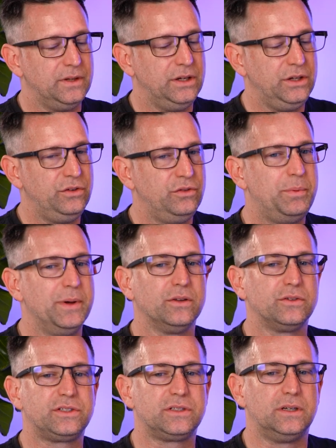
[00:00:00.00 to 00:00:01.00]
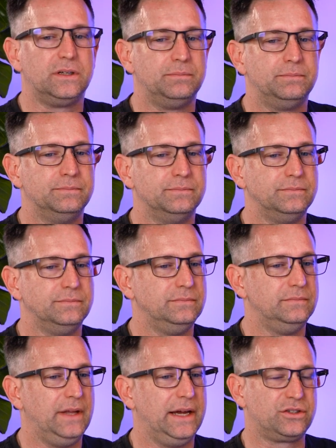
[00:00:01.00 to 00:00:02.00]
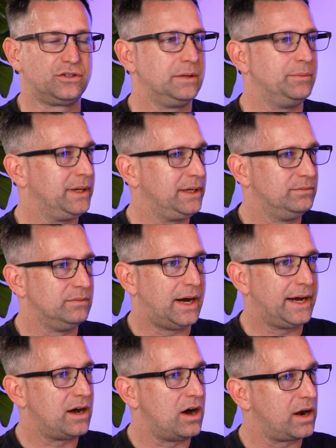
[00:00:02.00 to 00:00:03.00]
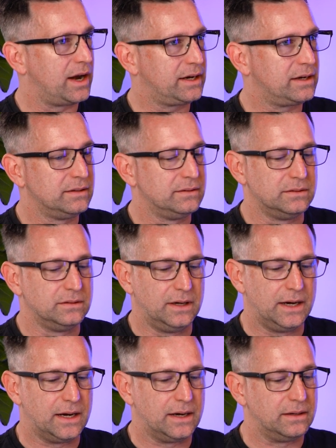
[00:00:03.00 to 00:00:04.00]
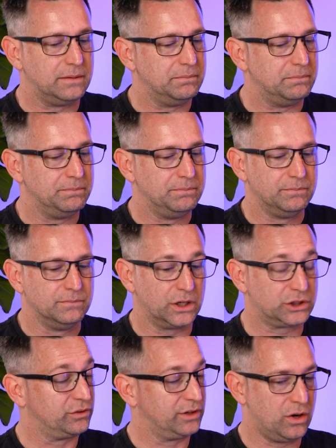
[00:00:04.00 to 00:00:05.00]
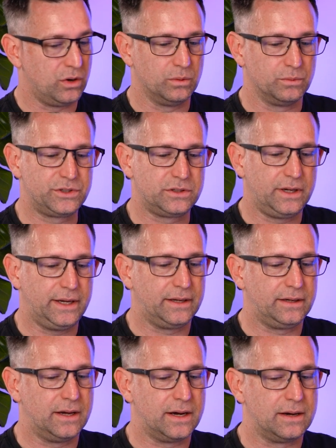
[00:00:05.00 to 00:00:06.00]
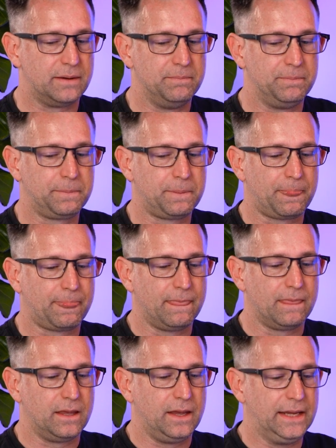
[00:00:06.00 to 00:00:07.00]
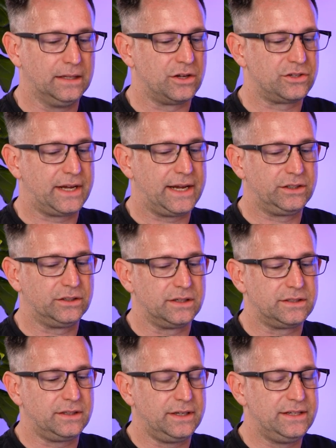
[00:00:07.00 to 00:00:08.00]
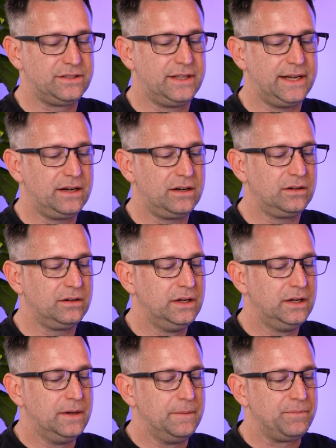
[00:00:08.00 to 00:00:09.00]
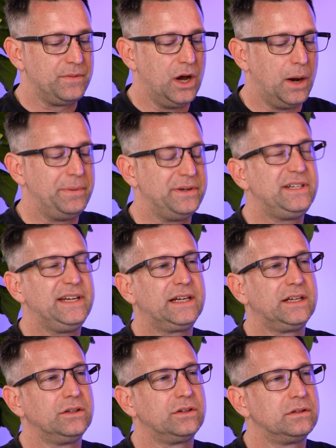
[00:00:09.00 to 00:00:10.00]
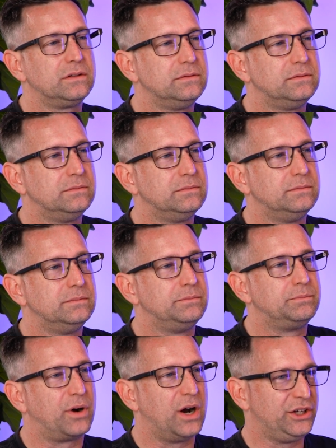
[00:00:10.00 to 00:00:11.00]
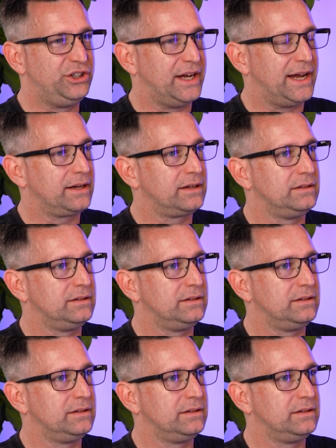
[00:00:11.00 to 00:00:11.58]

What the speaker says: You've built some extremely iconic luxury homes in Los Angeles. Is there a particular project